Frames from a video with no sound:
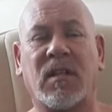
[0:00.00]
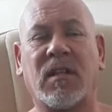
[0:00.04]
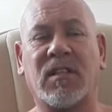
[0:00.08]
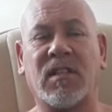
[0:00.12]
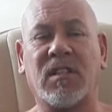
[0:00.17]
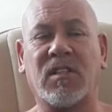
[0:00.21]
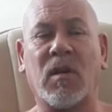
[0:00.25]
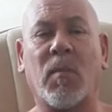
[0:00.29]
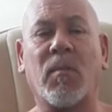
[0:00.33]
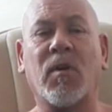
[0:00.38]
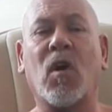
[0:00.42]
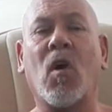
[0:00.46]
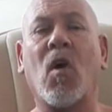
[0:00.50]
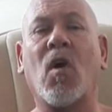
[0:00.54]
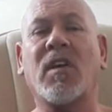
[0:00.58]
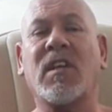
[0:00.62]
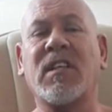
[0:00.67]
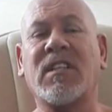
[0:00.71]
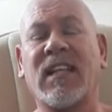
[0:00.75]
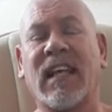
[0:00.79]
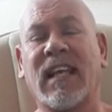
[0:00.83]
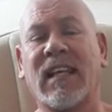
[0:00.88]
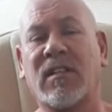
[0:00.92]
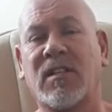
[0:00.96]
He says, "I'm an
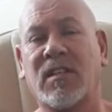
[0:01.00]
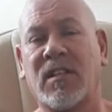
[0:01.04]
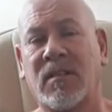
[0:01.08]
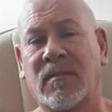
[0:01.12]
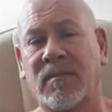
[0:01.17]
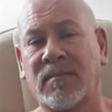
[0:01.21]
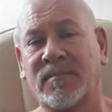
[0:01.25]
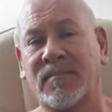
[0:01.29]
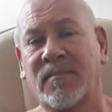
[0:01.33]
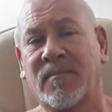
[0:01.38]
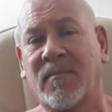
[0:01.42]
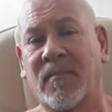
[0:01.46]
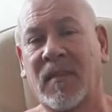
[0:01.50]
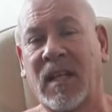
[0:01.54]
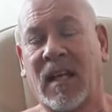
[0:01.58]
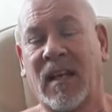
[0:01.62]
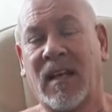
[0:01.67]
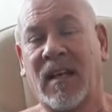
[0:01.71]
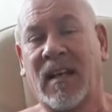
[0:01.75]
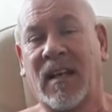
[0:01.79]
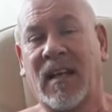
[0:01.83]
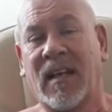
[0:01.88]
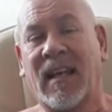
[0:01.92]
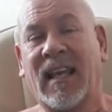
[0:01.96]
architect."
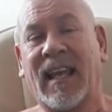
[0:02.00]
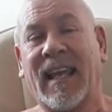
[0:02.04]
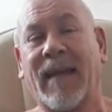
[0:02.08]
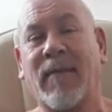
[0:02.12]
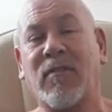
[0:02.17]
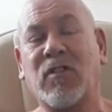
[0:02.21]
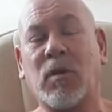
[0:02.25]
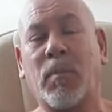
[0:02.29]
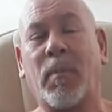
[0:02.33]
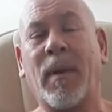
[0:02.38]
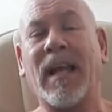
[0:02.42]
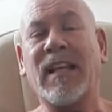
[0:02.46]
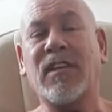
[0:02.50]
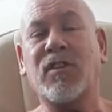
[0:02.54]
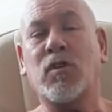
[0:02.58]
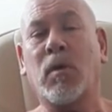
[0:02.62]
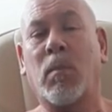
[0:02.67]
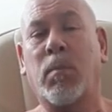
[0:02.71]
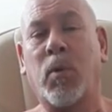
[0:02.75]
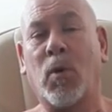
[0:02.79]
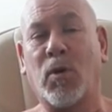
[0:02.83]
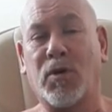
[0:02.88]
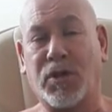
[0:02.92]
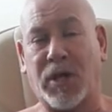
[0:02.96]
He was a pencil
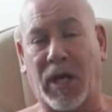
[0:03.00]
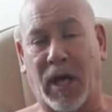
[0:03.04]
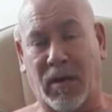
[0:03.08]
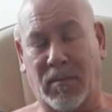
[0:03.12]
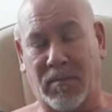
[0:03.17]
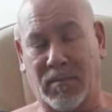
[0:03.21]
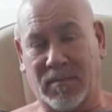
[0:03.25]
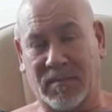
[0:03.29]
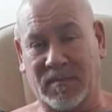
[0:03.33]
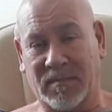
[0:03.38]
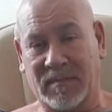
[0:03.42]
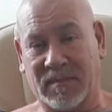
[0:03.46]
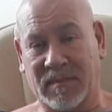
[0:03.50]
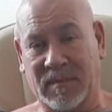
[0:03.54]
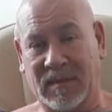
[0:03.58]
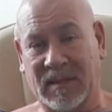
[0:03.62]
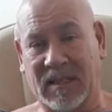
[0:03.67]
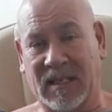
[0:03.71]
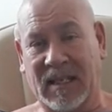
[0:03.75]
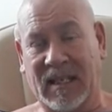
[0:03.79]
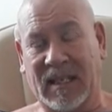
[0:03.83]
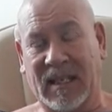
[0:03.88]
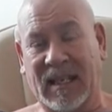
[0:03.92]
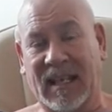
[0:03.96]
pusher
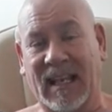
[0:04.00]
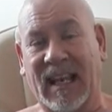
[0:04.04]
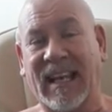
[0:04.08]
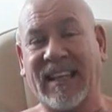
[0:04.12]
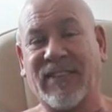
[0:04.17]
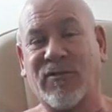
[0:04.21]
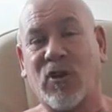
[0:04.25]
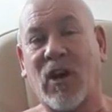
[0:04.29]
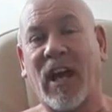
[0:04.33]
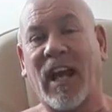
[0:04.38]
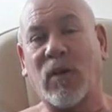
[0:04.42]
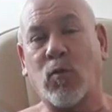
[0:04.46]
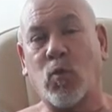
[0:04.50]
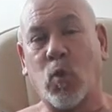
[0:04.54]
and trained